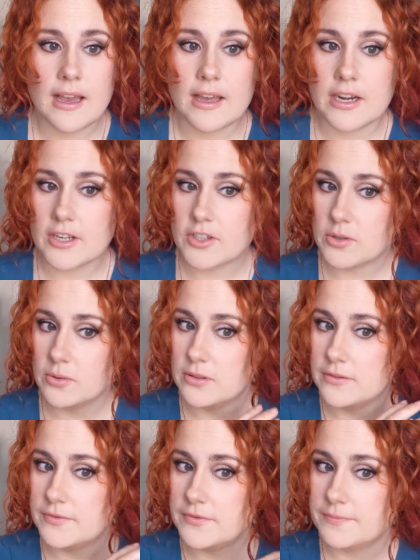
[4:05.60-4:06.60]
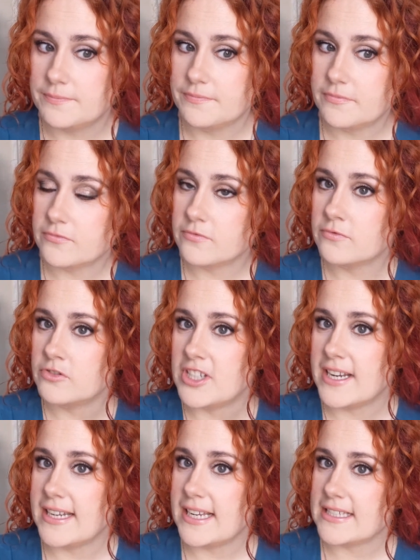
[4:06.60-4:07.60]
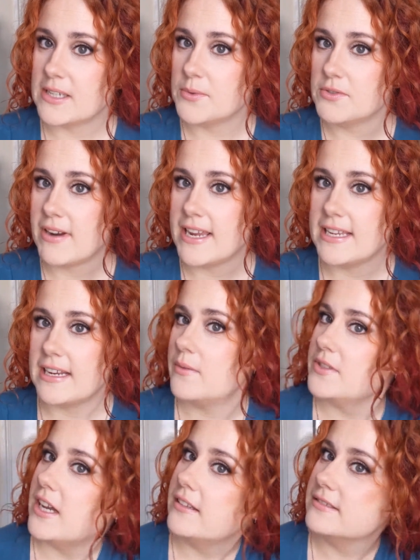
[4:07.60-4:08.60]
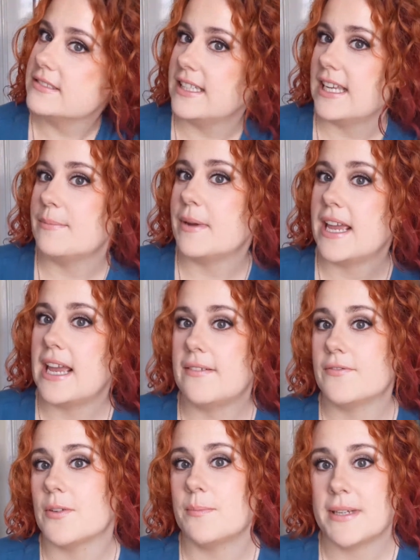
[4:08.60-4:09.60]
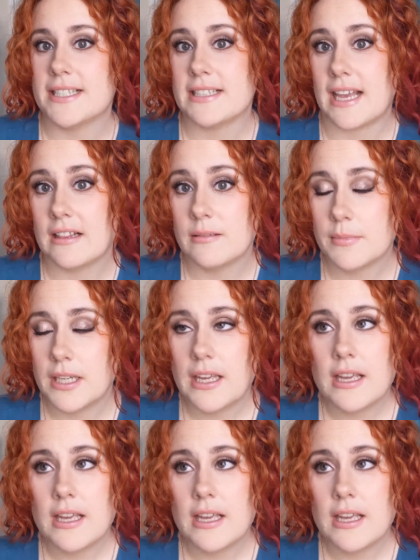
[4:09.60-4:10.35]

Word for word: and I sort of gently as I was raking I was unsticking my hair from my scalp.